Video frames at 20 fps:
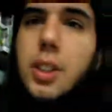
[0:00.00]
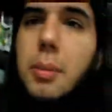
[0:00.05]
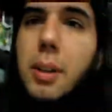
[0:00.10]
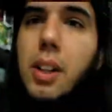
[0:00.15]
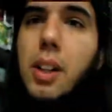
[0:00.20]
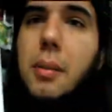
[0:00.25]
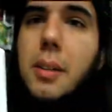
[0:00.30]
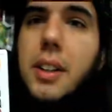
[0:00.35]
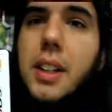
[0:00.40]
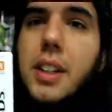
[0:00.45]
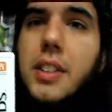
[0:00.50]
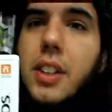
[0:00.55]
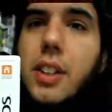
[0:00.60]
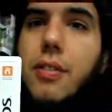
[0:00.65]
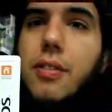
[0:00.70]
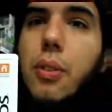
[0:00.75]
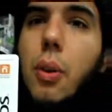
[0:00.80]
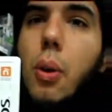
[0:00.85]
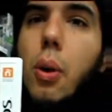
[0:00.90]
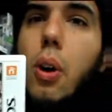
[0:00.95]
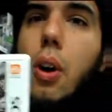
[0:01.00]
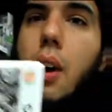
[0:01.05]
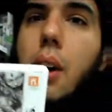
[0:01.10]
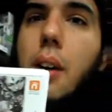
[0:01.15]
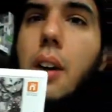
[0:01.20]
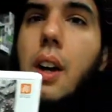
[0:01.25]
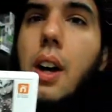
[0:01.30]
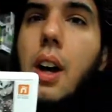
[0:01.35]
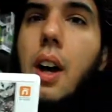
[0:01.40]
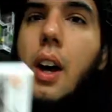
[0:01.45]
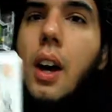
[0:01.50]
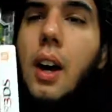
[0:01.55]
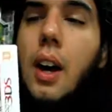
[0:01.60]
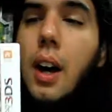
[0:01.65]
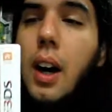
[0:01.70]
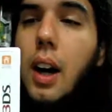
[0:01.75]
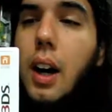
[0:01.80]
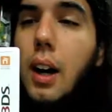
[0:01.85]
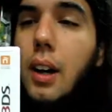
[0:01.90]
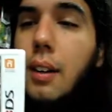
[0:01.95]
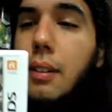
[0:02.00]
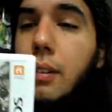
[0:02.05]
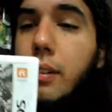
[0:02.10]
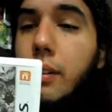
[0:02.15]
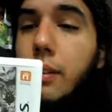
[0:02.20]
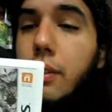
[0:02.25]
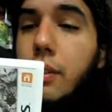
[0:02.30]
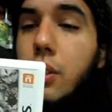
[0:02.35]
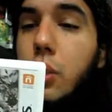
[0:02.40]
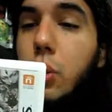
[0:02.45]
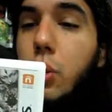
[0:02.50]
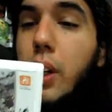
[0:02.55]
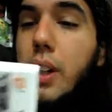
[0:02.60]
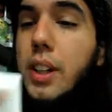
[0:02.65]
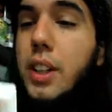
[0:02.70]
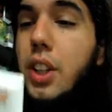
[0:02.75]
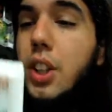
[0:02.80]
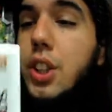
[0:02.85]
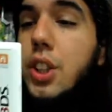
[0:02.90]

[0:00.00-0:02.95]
Shin Megami Tensei 4. Great